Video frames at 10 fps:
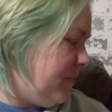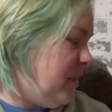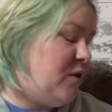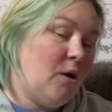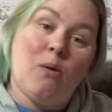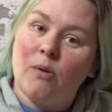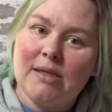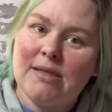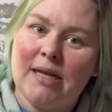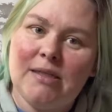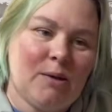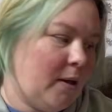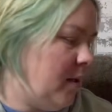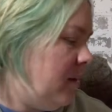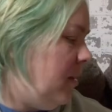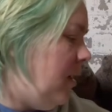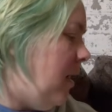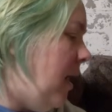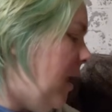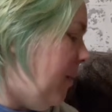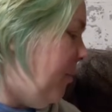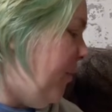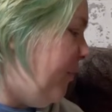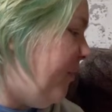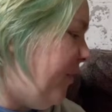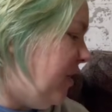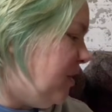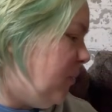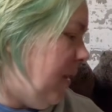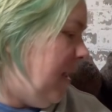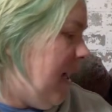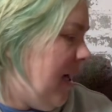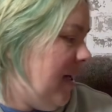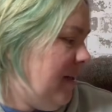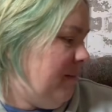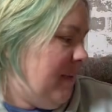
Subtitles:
So let's get into it. The first one I